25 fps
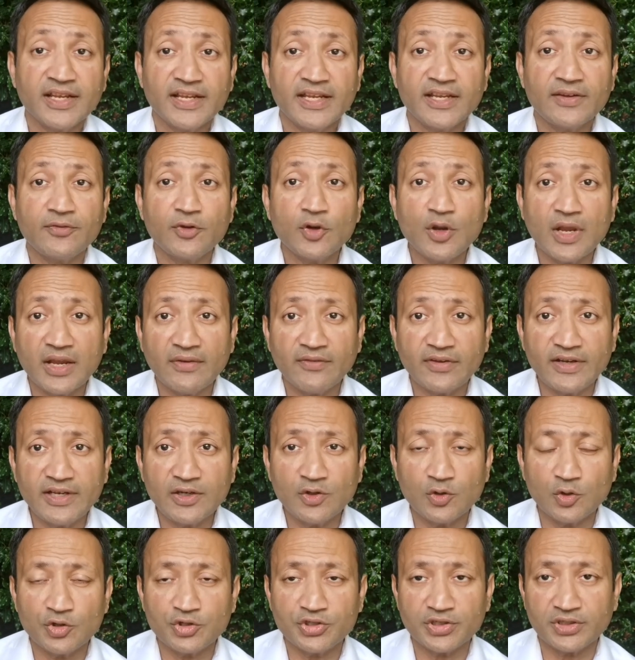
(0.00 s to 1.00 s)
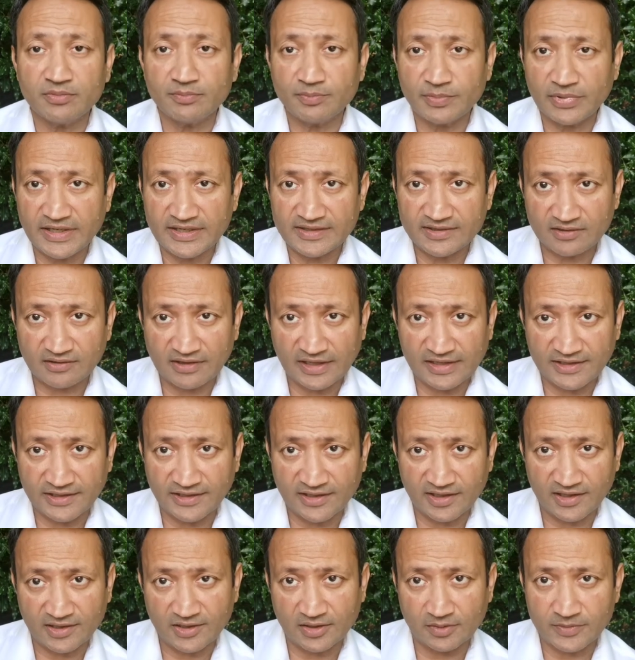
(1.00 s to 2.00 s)
if you have any question, please write
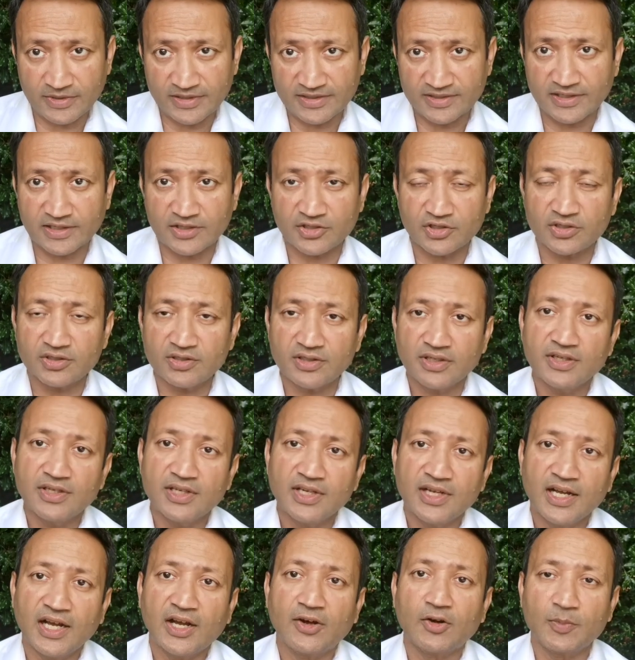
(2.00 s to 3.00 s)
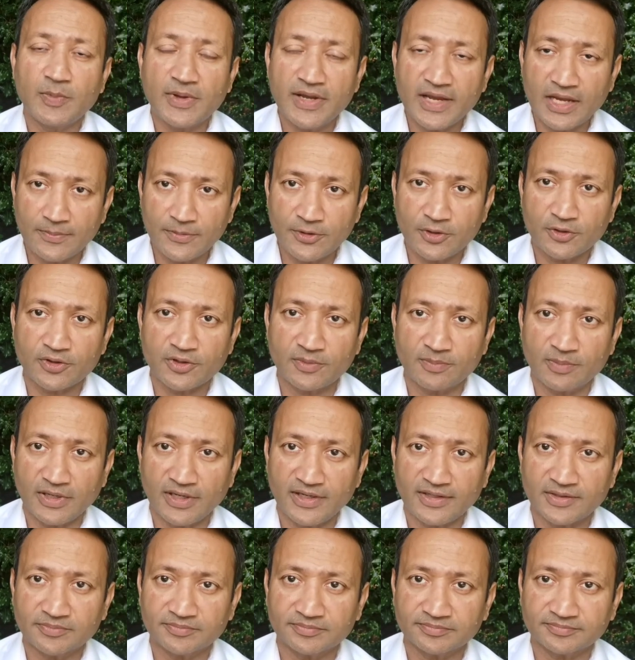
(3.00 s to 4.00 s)
it in the comment section. I'll be happy to
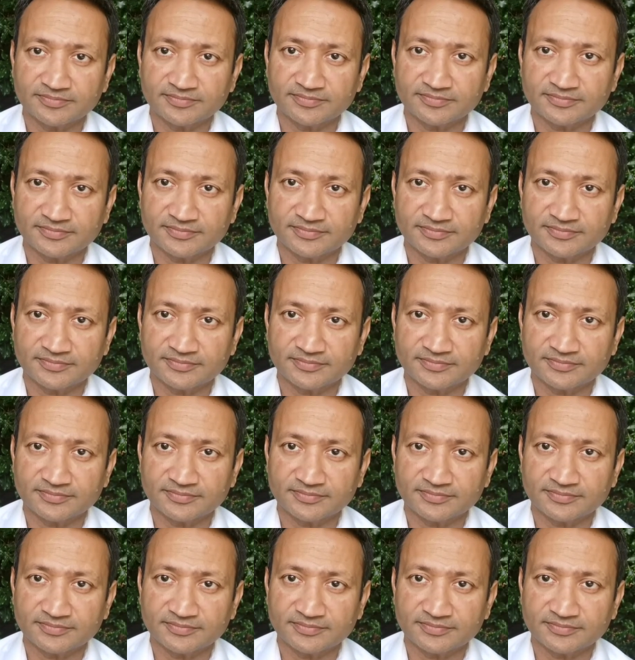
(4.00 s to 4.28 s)
reply.